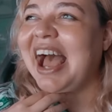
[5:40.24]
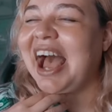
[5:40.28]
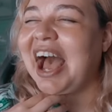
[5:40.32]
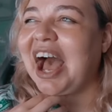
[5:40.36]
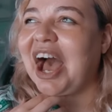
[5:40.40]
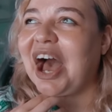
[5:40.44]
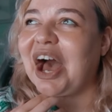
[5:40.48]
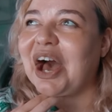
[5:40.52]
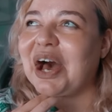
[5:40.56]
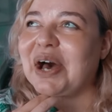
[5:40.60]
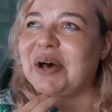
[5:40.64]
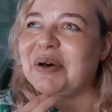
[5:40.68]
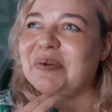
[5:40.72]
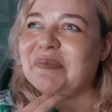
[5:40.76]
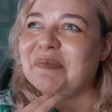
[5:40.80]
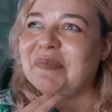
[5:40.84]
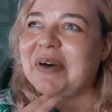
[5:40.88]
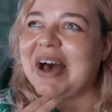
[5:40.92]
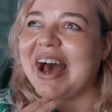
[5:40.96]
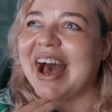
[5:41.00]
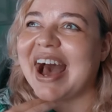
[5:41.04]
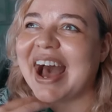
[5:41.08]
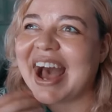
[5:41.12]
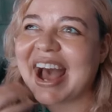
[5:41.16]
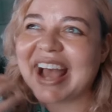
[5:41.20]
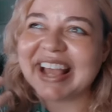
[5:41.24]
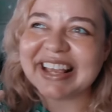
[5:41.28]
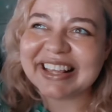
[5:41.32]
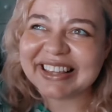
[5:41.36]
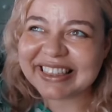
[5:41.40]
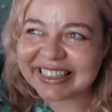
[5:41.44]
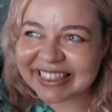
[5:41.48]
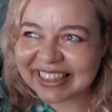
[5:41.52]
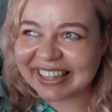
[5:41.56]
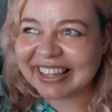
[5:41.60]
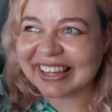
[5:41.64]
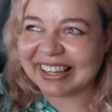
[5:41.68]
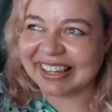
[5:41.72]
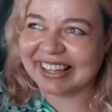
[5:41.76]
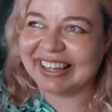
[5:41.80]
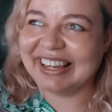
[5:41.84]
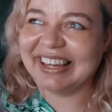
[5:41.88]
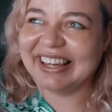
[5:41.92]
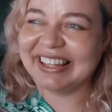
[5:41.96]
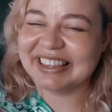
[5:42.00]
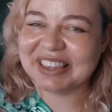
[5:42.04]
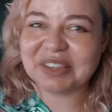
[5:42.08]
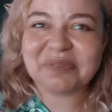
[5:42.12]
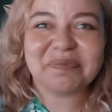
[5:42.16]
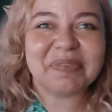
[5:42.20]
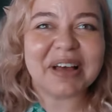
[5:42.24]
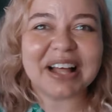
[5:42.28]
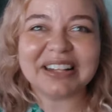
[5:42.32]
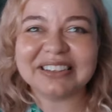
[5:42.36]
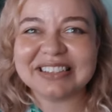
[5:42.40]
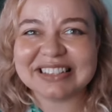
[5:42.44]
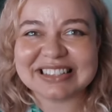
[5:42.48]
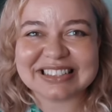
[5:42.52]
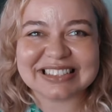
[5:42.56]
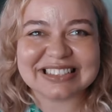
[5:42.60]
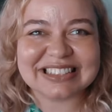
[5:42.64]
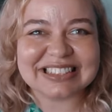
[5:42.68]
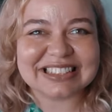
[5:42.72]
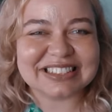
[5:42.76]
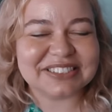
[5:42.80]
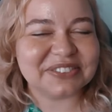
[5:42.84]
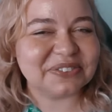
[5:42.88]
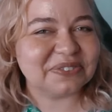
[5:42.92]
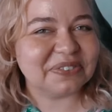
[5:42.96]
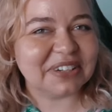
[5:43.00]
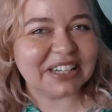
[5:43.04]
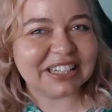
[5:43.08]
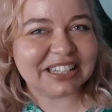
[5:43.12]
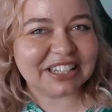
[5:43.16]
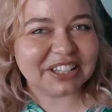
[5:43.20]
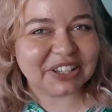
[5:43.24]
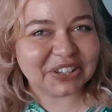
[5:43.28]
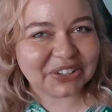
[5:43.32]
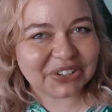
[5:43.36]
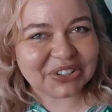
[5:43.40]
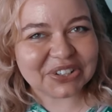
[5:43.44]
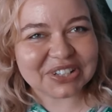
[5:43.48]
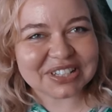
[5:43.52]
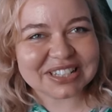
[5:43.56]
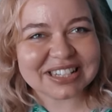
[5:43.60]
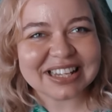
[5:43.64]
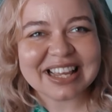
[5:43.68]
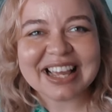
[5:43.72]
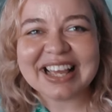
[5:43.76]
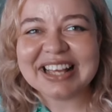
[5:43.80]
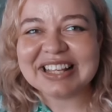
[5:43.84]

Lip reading: I think the balance is really good.